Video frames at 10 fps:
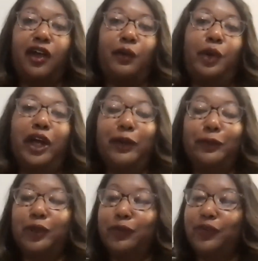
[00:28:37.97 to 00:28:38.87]
What
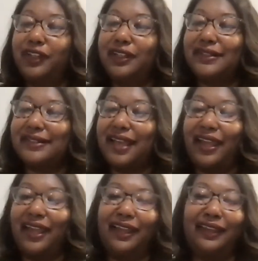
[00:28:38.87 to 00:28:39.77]
we're really
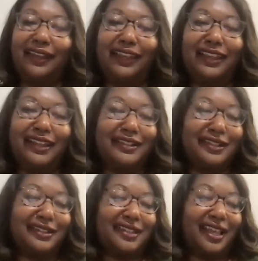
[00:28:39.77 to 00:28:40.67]
saying is
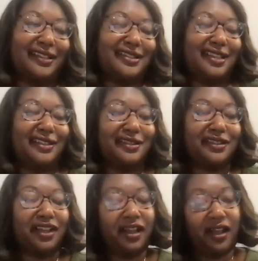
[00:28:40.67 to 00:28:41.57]
that
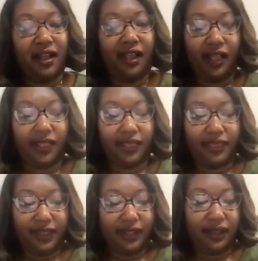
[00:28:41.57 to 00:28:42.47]
since
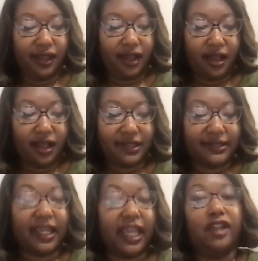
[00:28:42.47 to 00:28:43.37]
the
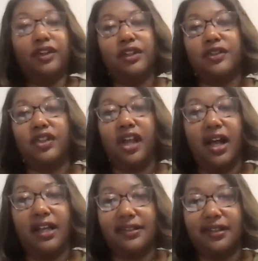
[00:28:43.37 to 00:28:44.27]
standards are
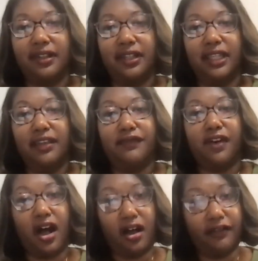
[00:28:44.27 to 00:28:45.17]
constantly
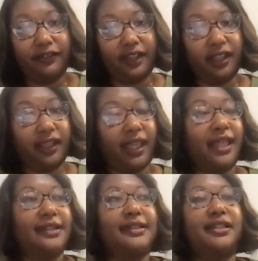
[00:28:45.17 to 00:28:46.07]
evolving,
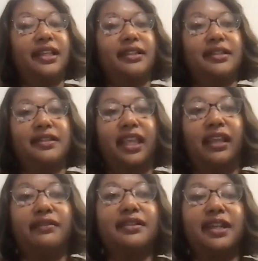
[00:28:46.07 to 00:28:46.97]
and since
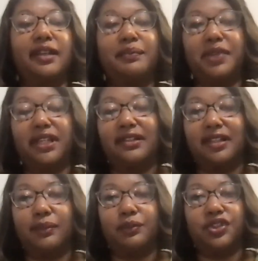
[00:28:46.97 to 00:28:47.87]
things can be
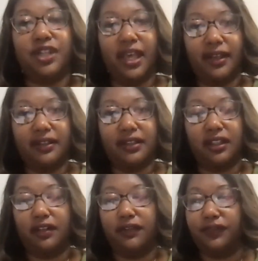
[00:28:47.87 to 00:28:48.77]

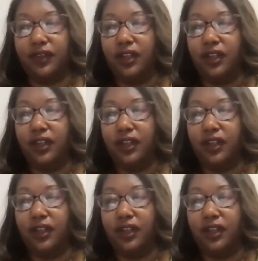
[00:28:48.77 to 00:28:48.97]
subjective,